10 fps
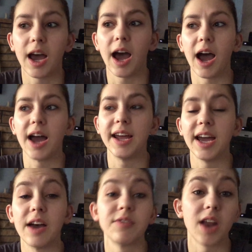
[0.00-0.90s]
I
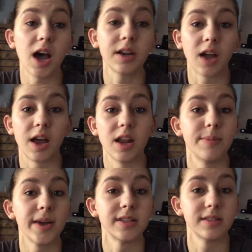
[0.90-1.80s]
have not gotten
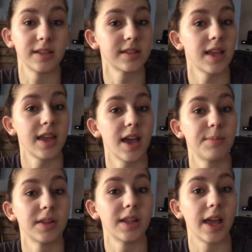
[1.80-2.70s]
up at six A
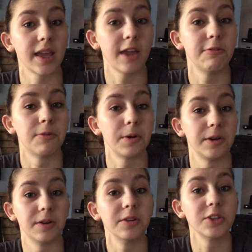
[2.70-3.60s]
M like a
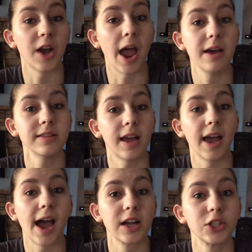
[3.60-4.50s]
four-year-old child. I
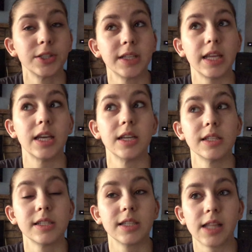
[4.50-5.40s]
actually
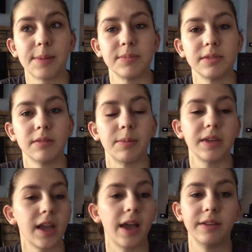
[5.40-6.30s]
slept, we
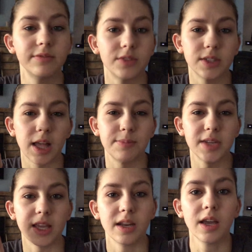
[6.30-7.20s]
kind of slept
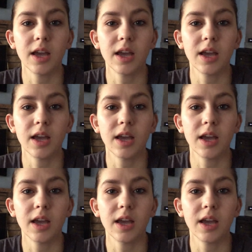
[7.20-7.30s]
in,